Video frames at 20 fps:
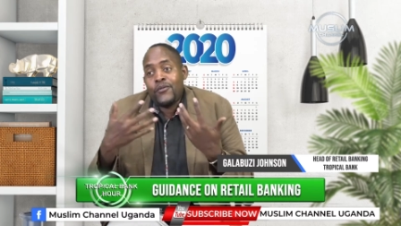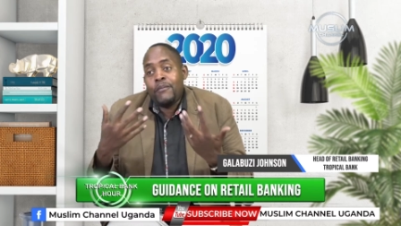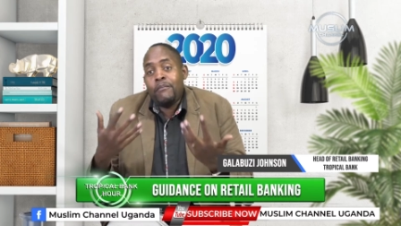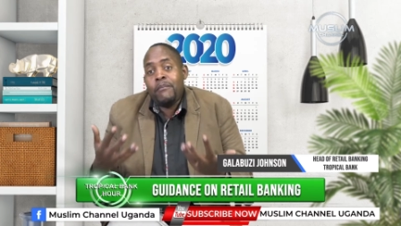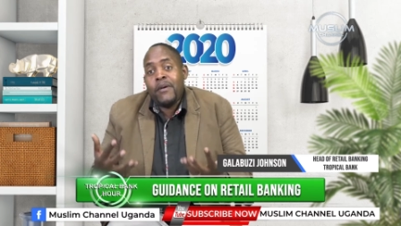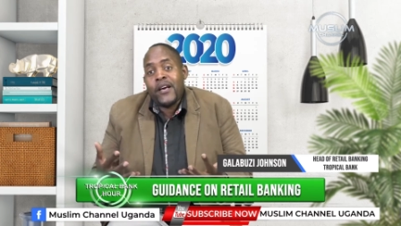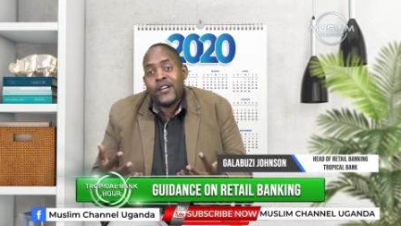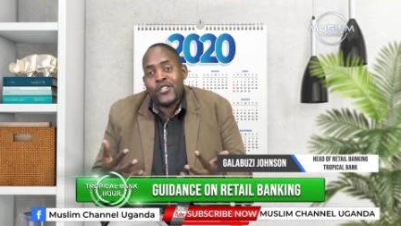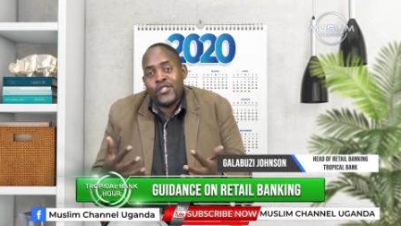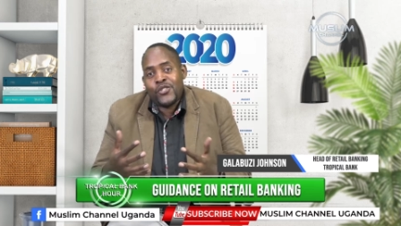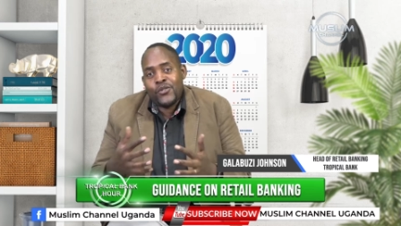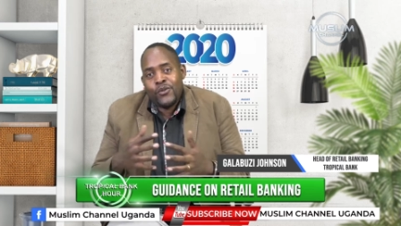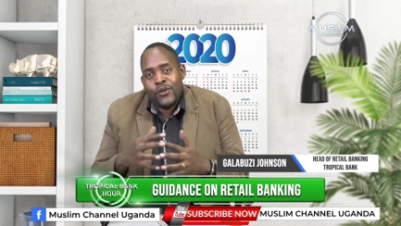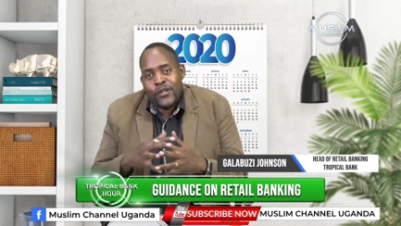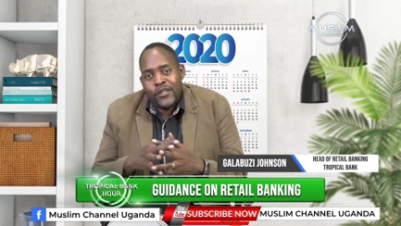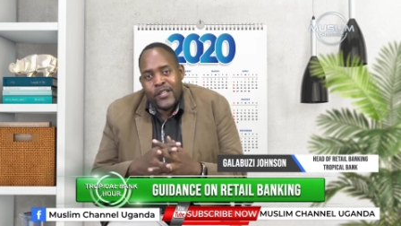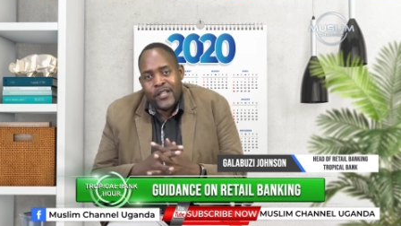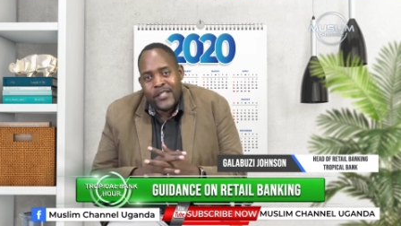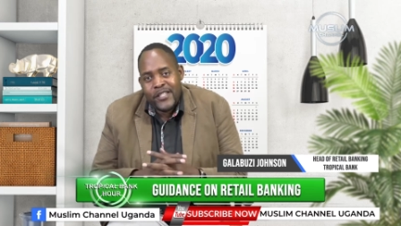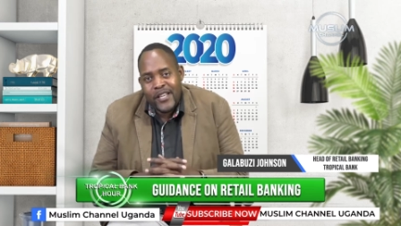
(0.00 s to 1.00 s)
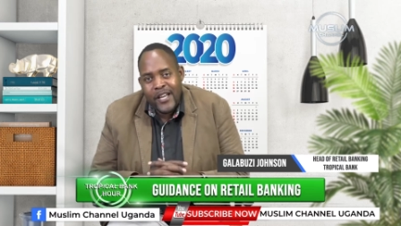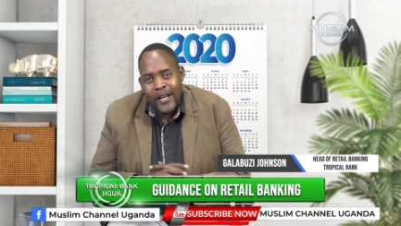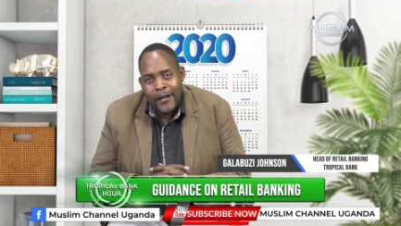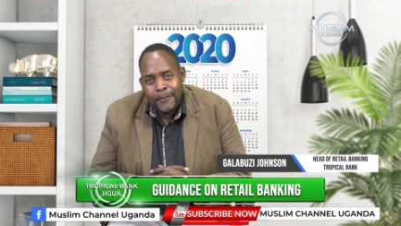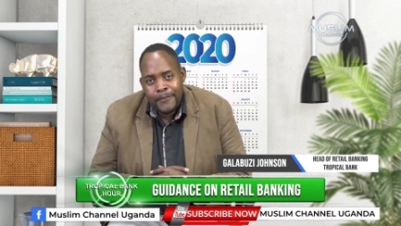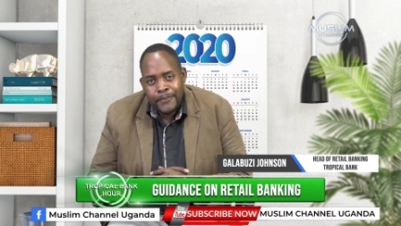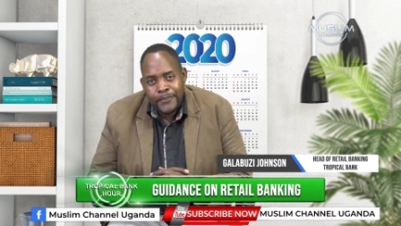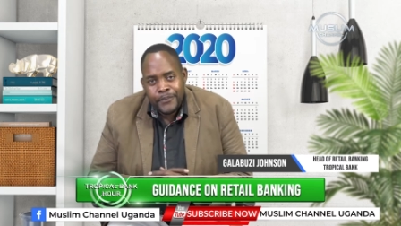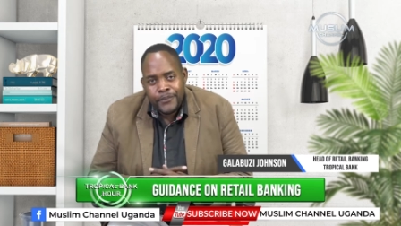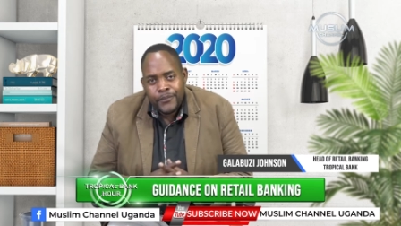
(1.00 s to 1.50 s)
make sure that
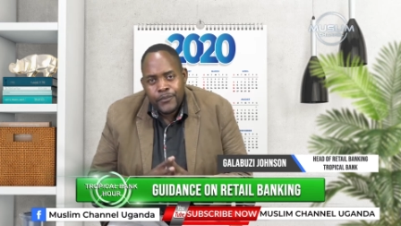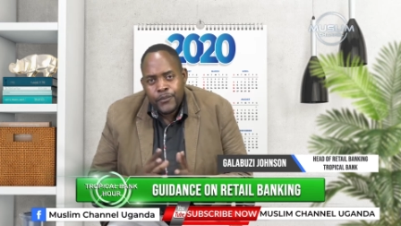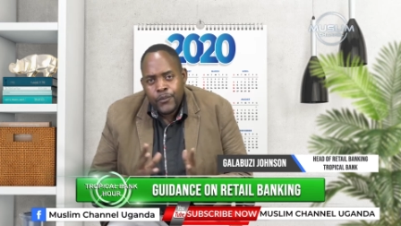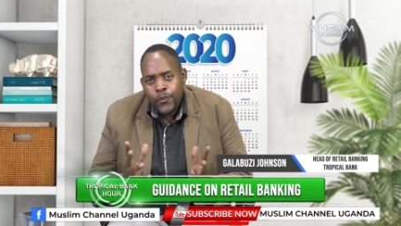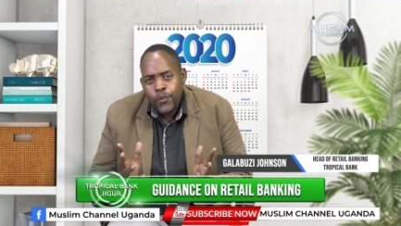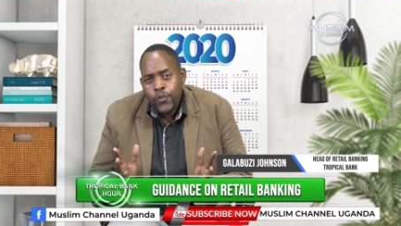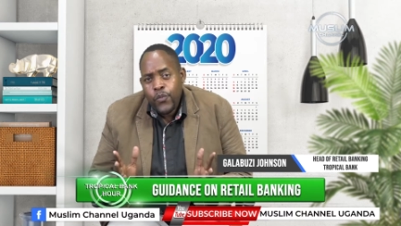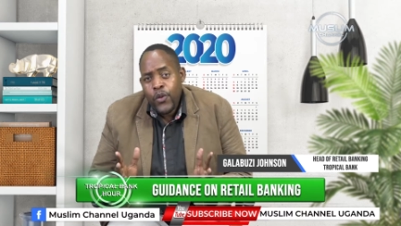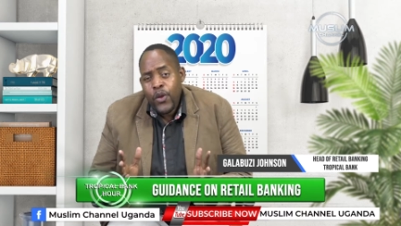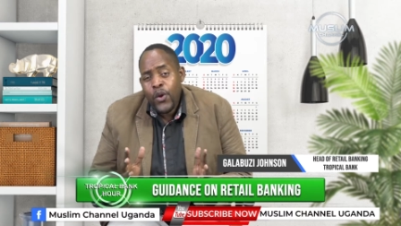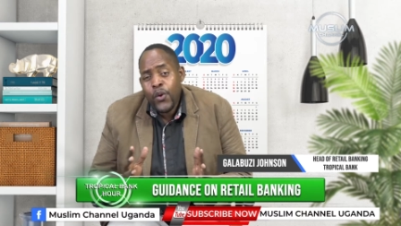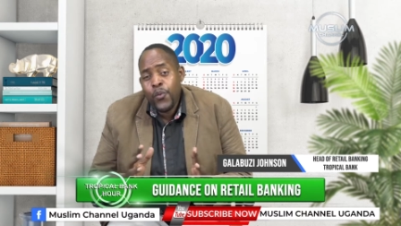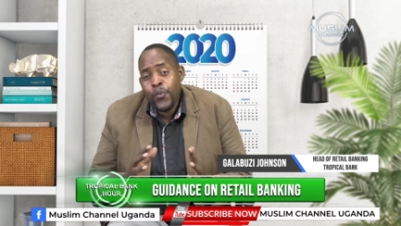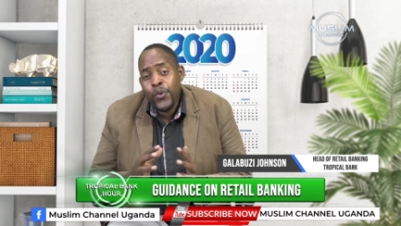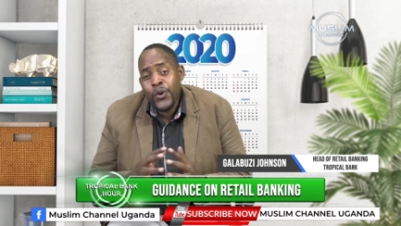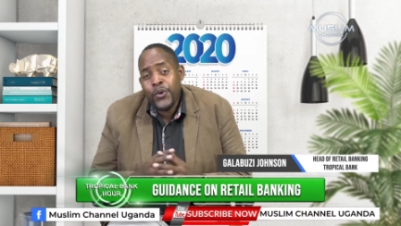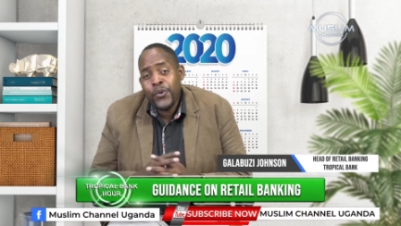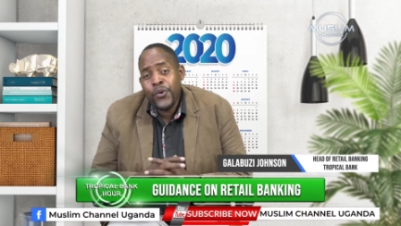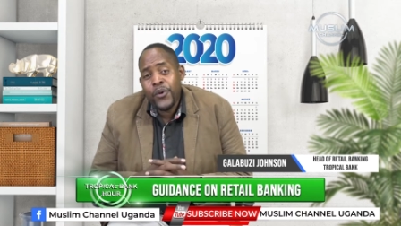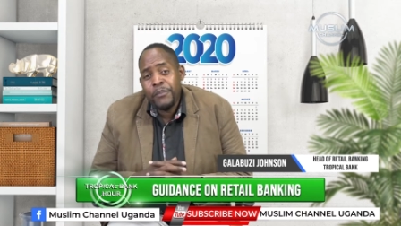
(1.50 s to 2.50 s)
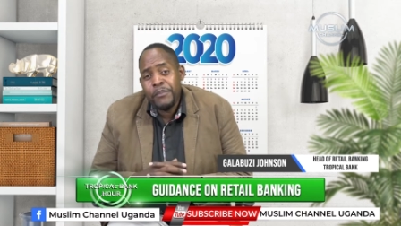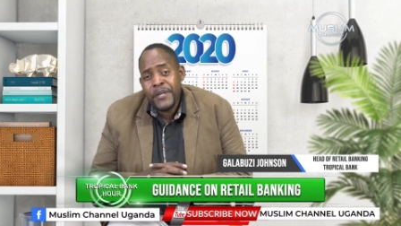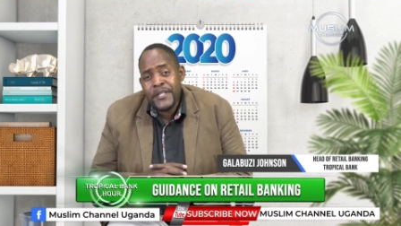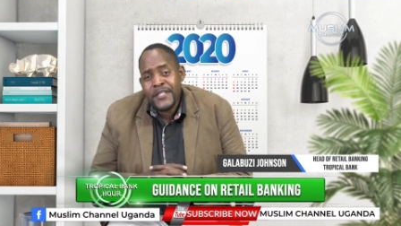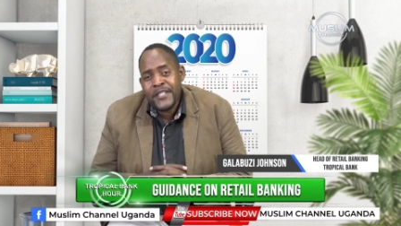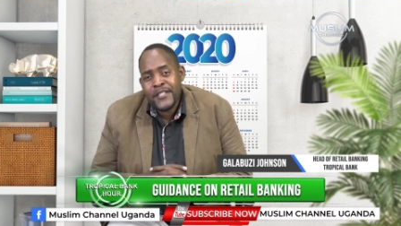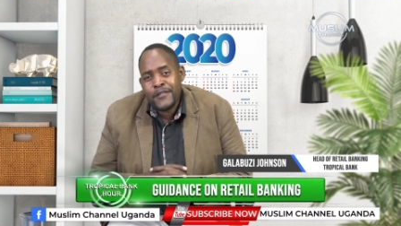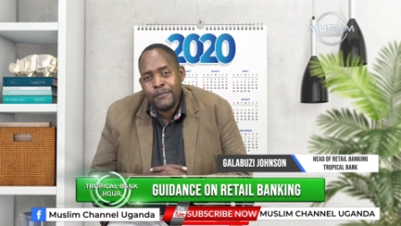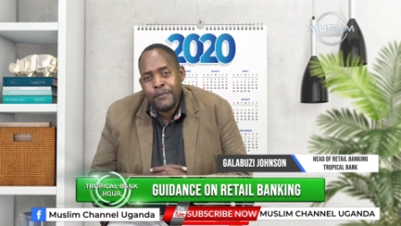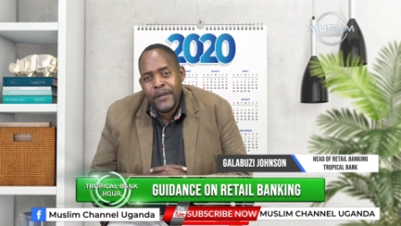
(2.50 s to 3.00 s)
we grow
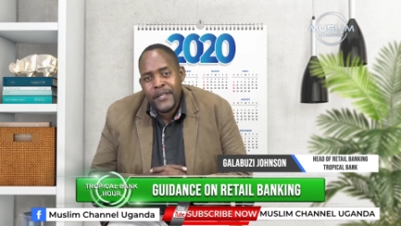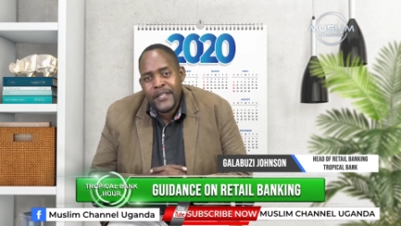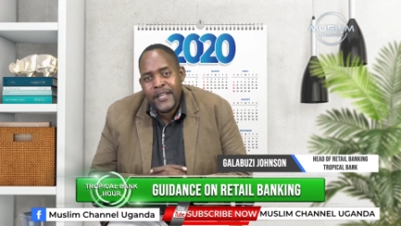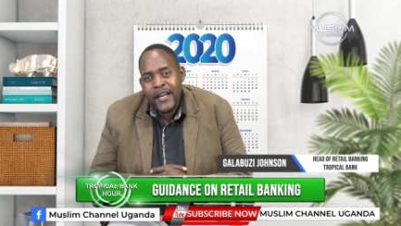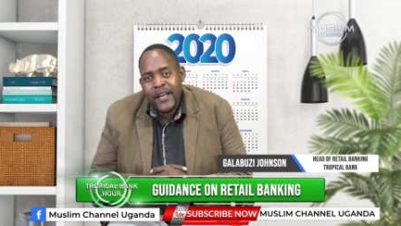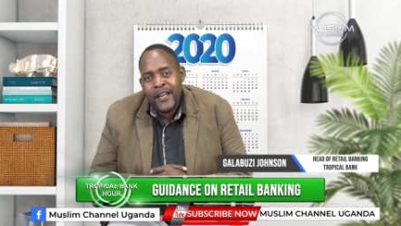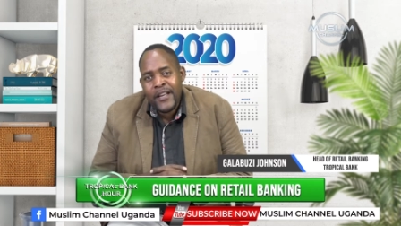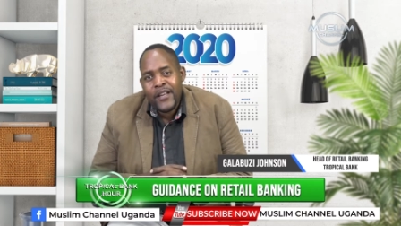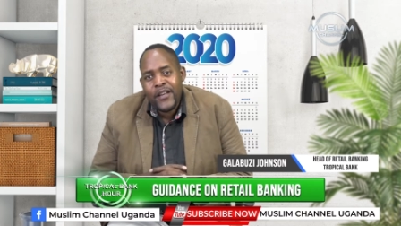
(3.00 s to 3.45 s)
business better,